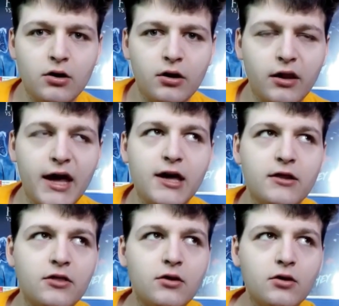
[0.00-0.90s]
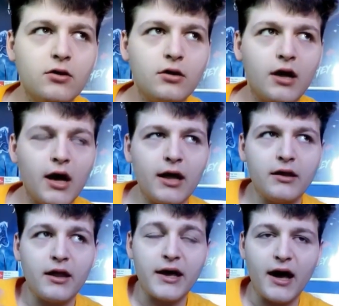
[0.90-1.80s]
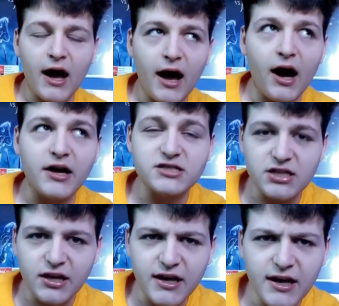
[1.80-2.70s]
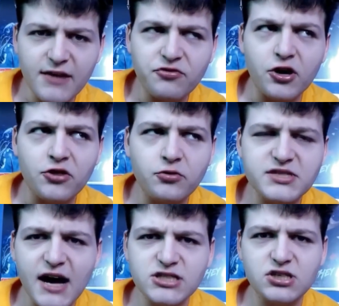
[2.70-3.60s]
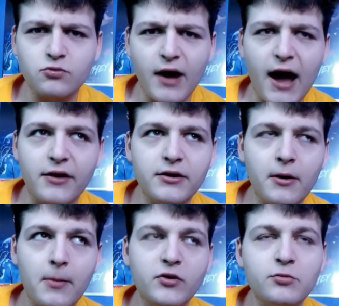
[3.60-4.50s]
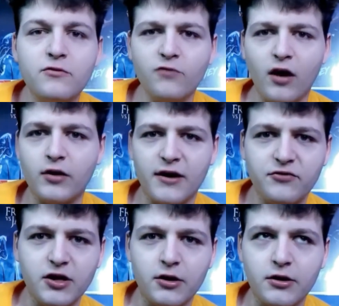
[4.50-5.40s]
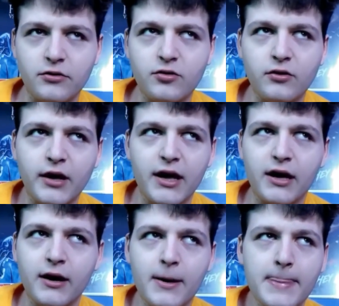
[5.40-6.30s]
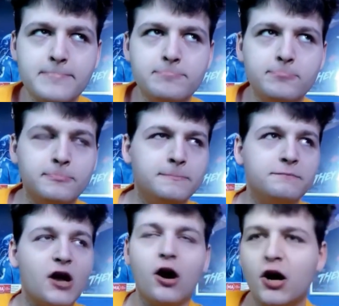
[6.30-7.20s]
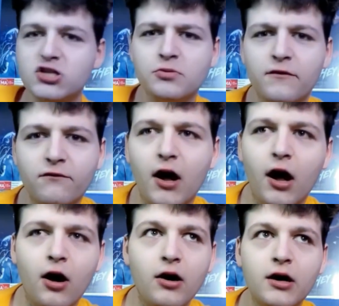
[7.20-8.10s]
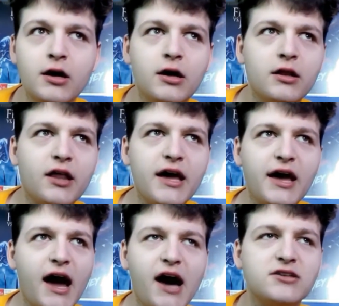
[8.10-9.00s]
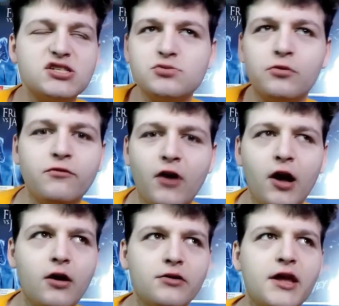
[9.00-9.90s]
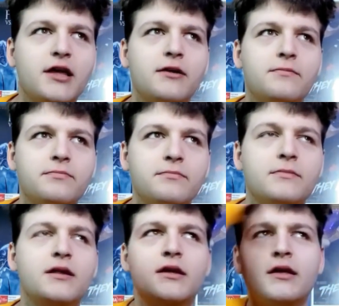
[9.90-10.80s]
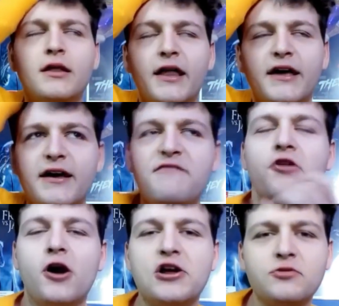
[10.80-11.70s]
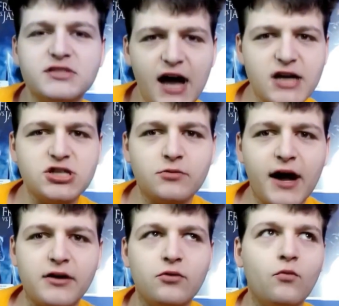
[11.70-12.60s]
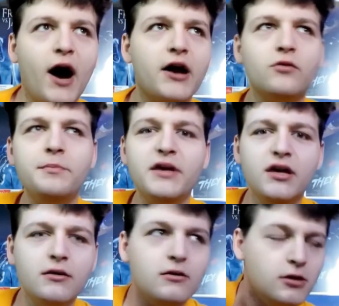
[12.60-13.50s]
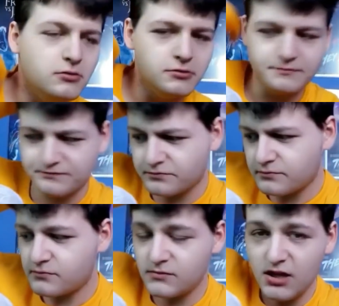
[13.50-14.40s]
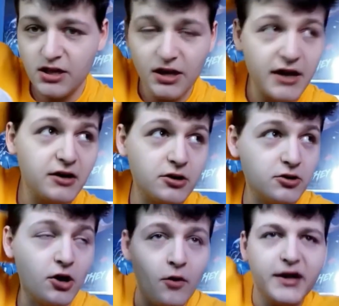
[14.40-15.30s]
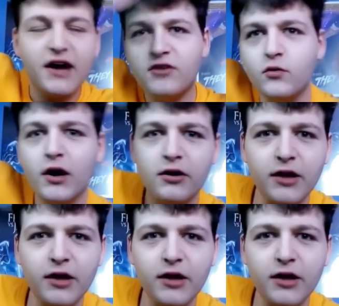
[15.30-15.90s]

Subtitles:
Like, honestly, like, if the Earth was actually round, we would fall off the Earth. Like... cars would fall, like, houses would fall, like, if the earth was actually round, water would be, like, going everywhere,